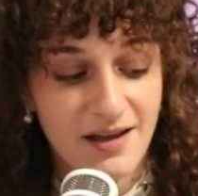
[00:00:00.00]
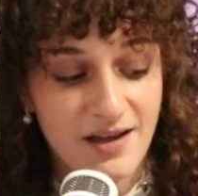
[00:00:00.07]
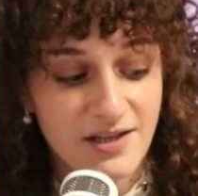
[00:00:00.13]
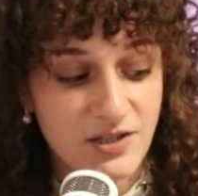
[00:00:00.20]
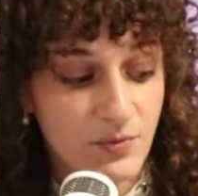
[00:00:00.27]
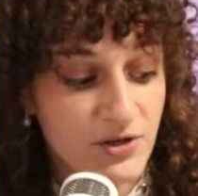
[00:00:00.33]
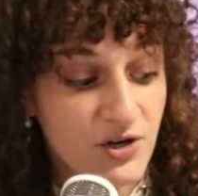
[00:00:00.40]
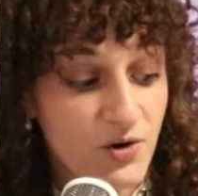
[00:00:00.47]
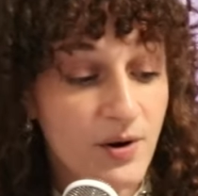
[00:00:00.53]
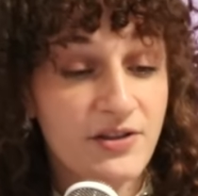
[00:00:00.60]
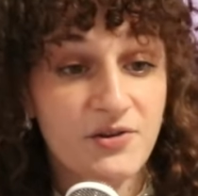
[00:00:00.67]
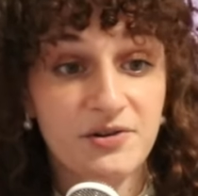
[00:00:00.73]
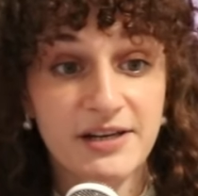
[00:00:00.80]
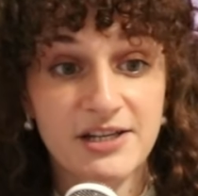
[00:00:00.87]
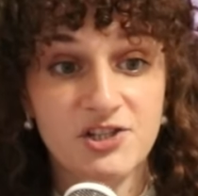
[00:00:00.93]
So when you're going
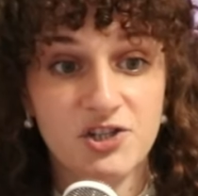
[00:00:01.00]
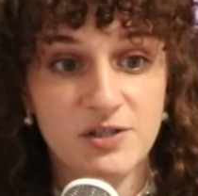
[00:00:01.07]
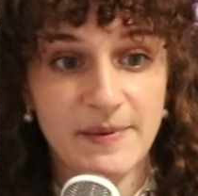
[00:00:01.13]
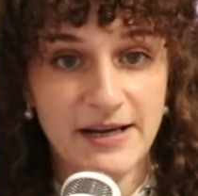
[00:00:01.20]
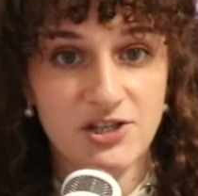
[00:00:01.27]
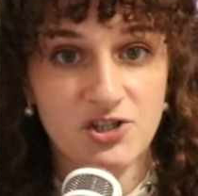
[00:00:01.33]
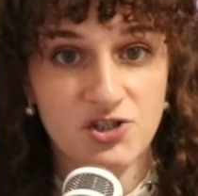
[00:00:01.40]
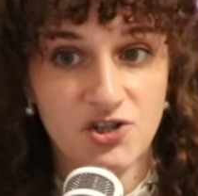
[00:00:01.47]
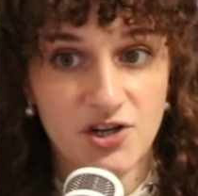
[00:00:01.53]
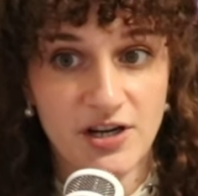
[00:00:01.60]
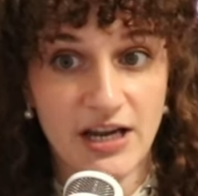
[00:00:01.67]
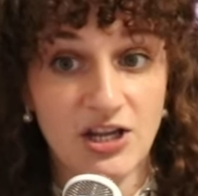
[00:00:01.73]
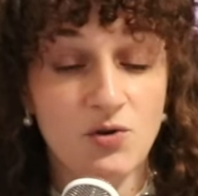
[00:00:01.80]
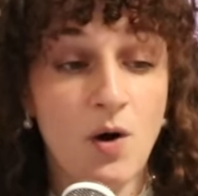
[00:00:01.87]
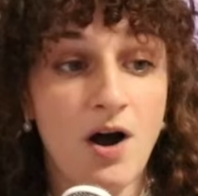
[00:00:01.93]
through an introspection
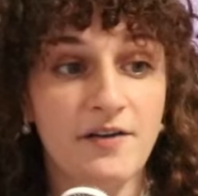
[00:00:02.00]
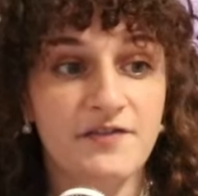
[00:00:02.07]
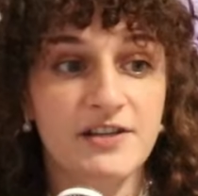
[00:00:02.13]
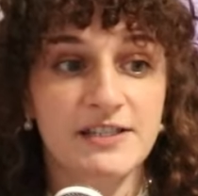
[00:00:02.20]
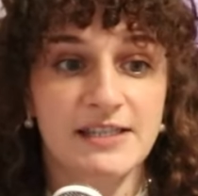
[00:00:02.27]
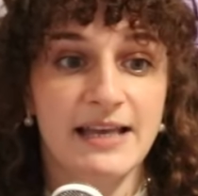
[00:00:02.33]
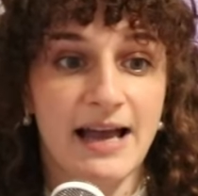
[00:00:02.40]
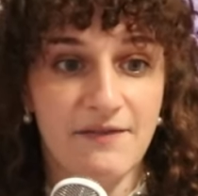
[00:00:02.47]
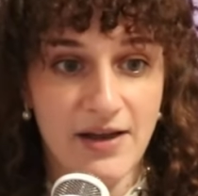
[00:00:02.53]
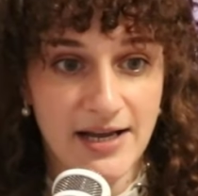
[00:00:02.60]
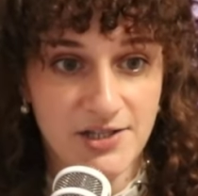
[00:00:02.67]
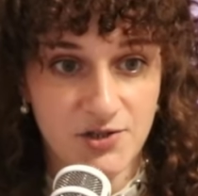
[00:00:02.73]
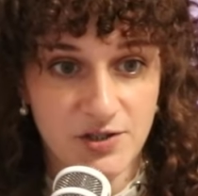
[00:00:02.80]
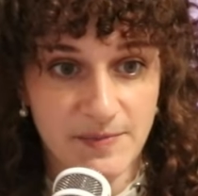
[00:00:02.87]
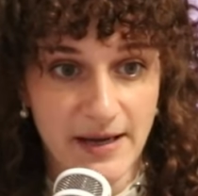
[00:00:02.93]
journey, you obviously have
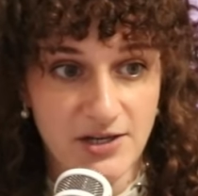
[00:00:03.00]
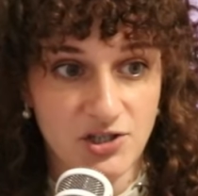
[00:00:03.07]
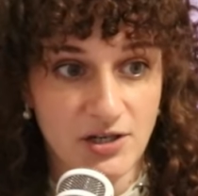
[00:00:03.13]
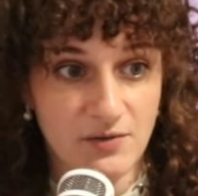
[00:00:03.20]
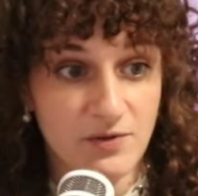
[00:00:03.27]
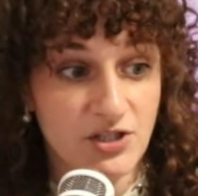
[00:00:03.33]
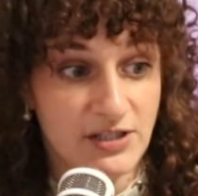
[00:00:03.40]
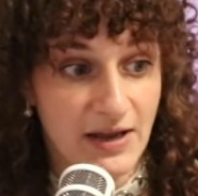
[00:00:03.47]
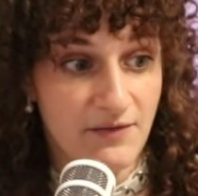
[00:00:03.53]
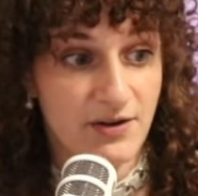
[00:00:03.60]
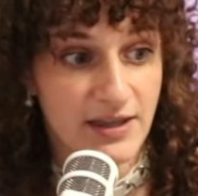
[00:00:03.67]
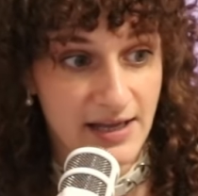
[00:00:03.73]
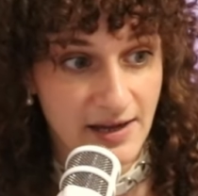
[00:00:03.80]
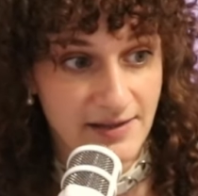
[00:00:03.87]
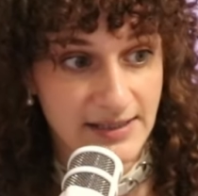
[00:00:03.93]
extrospection, which is
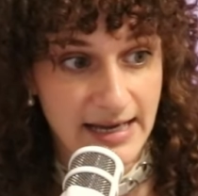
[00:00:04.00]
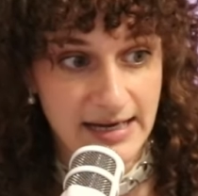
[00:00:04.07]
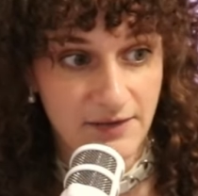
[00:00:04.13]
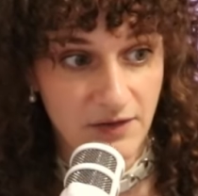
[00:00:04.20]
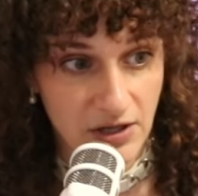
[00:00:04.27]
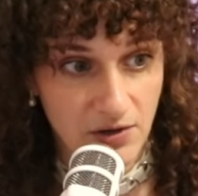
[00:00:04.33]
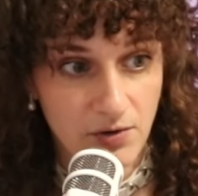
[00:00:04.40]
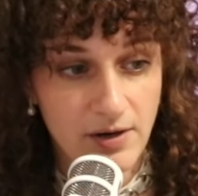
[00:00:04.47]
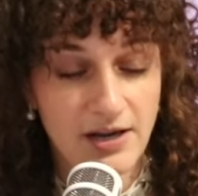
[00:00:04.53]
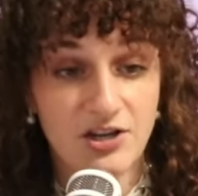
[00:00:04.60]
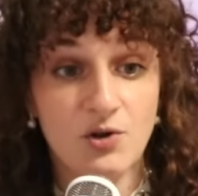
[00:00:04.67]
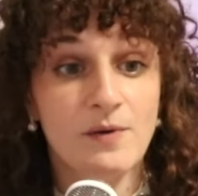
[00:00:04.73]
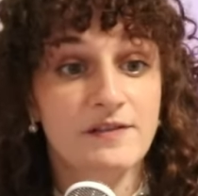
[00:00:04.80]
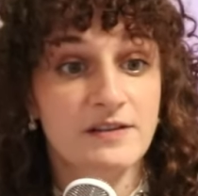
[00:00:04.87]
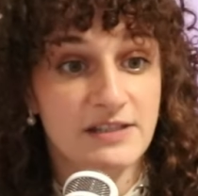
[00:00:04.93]
everything outside of you, and
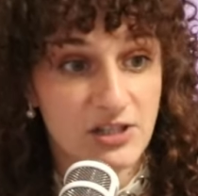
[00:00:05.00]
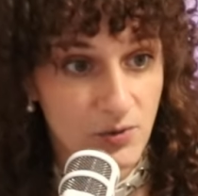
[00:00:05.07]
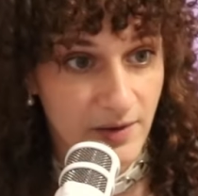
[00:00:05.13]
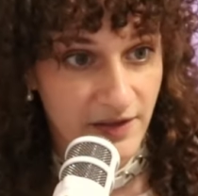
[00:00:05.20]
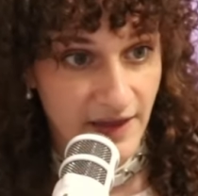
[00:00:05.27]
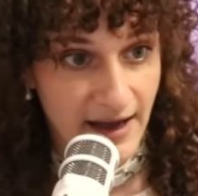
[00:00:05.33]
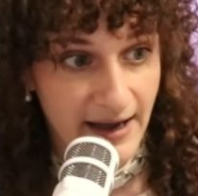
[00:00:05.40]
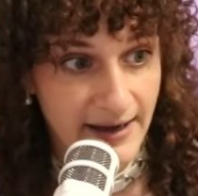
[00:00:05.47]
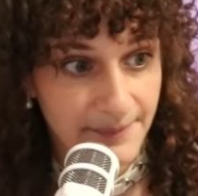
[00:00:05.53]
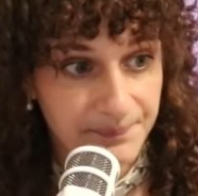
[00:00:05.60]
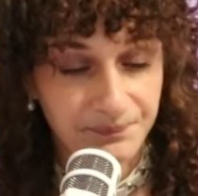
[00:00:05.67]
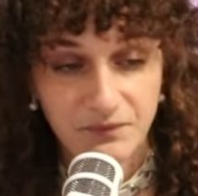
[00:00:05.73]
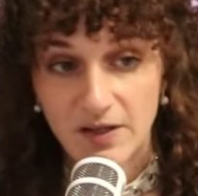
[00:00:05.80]
you have to deal with that.